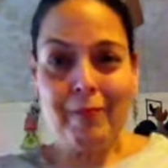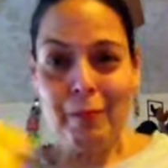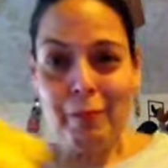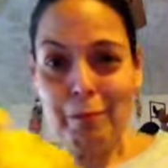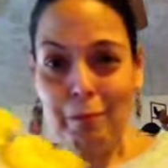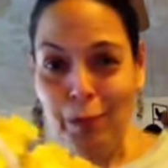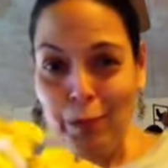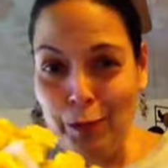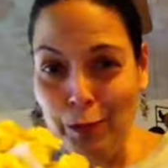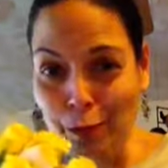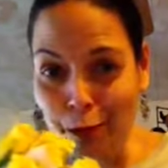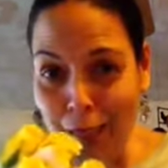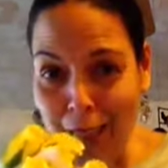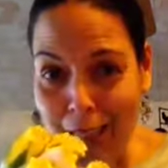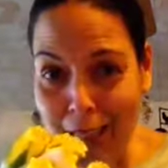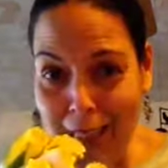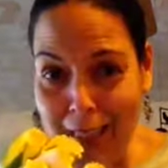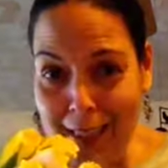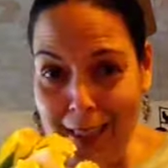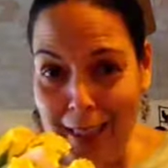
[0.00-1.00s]
Blue
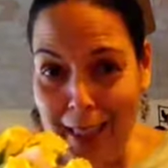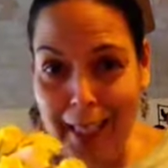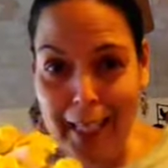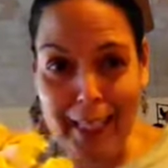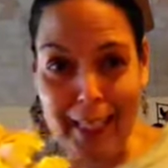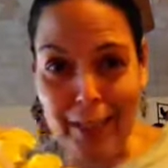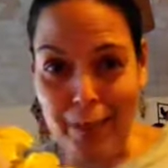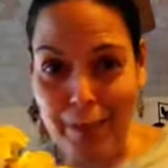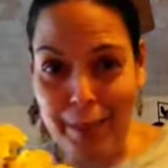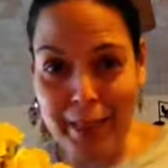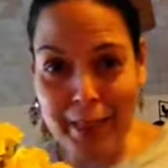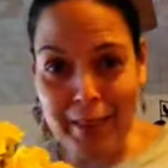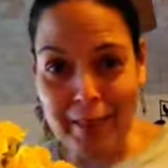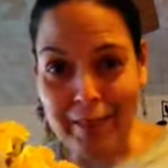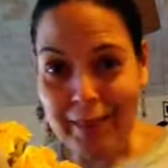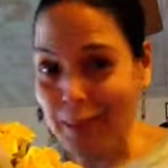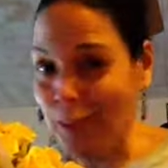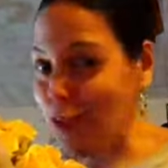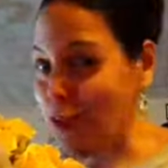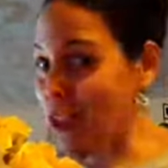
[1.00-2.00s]
Eyes likes me
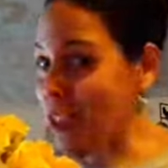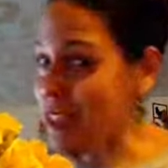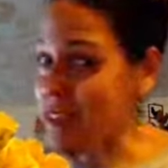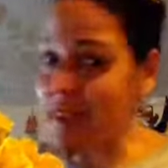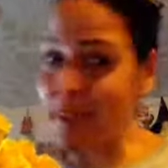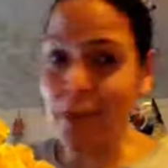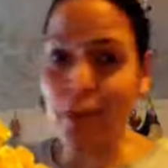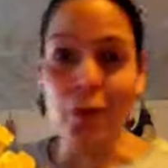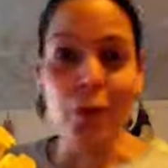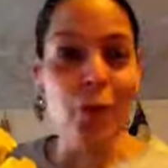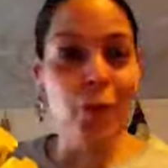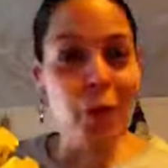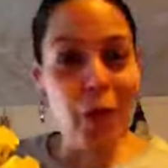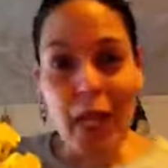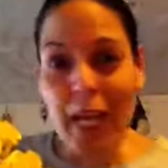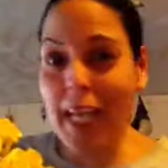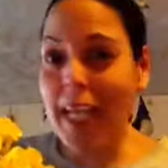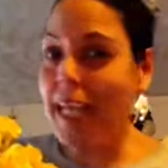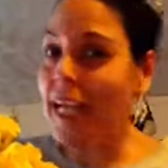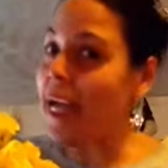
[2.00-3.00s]
just the
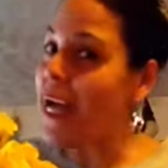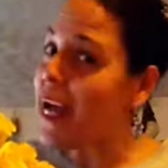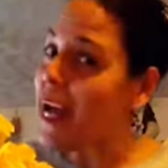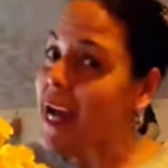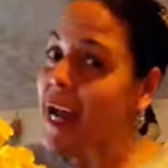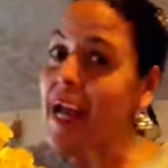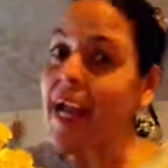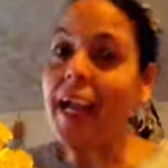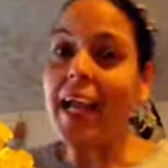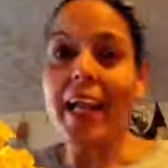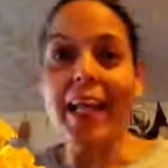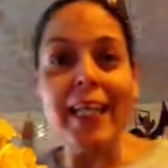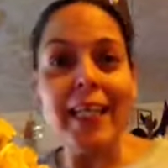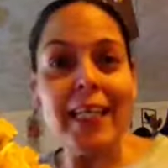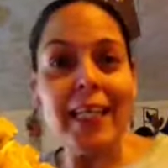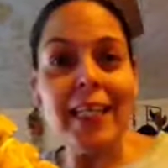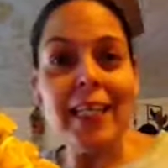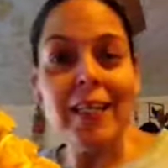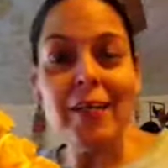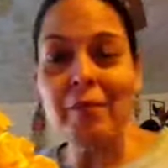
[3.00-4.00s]
way I
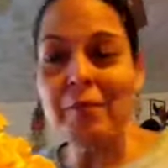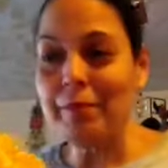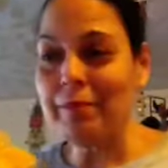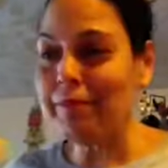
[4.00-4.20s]
am.